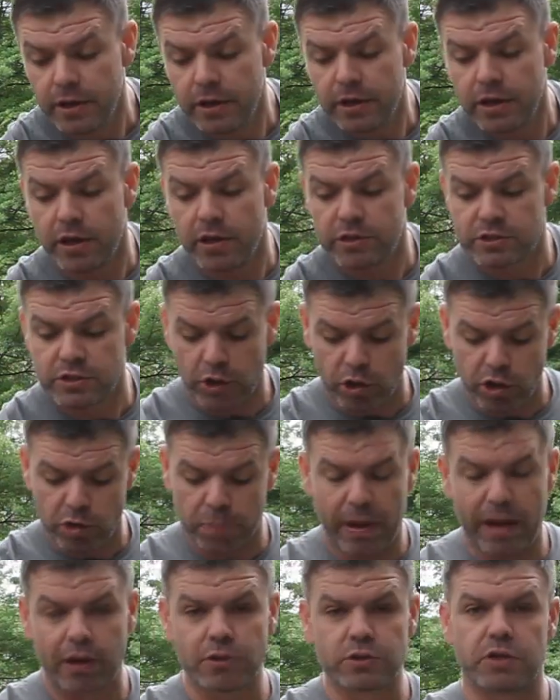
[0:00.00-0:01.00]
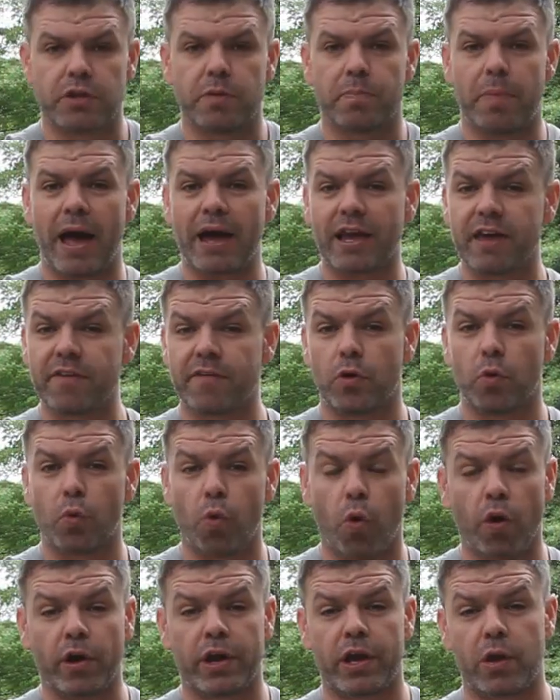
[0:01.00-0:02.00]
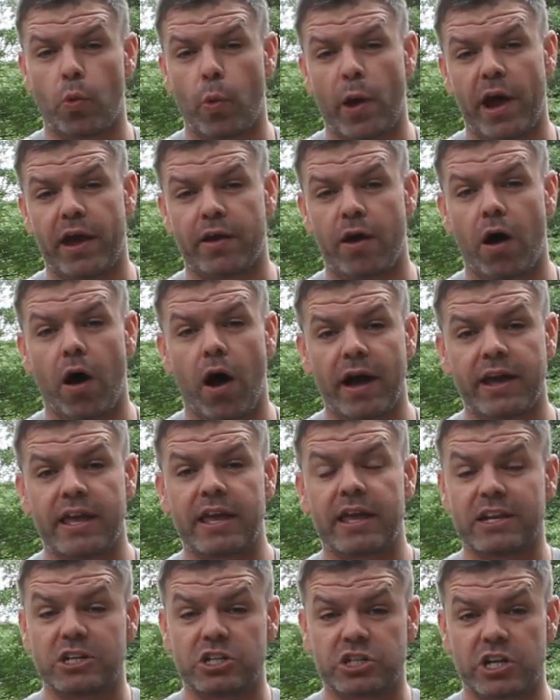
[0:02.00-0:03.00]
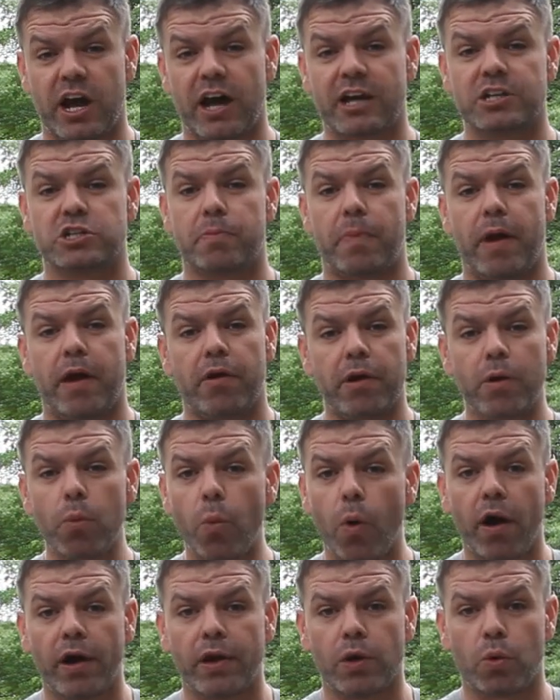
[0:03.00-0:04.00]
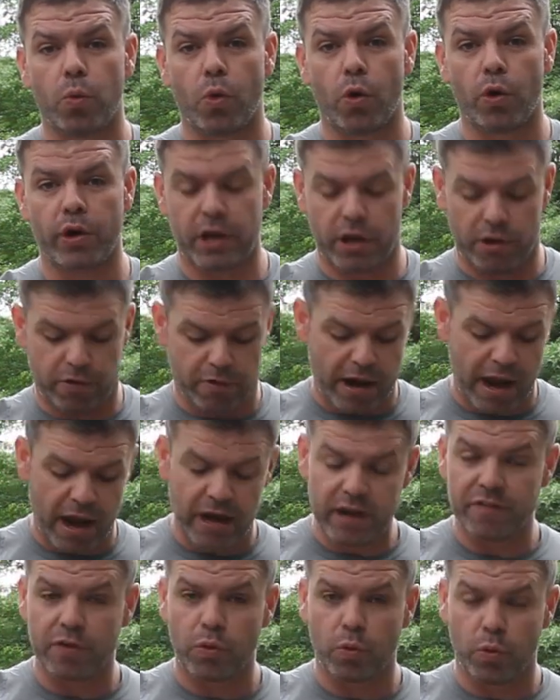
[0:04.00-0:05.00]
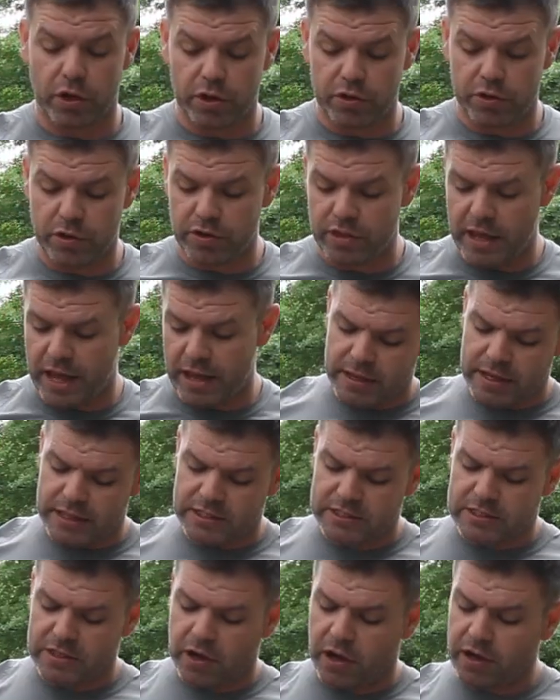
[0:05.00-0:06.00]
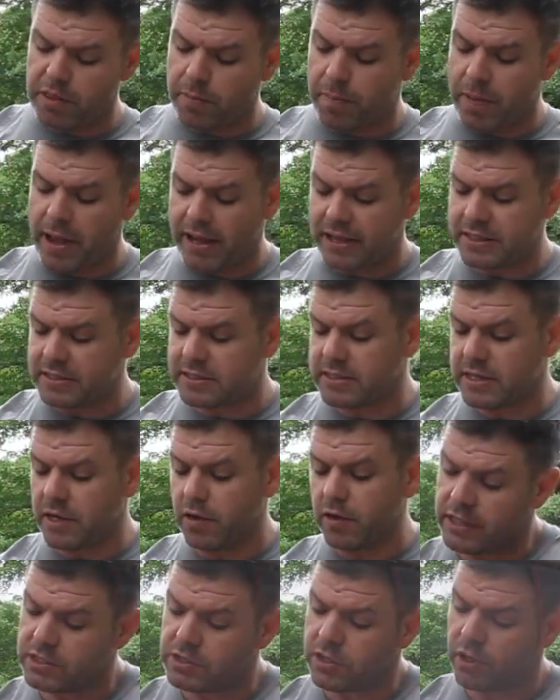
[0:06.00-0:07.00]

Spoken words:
your solar panel to the back if you're walking around hiking and charge your battery while you're walking around if you want to do that. Inside the pack itself, it's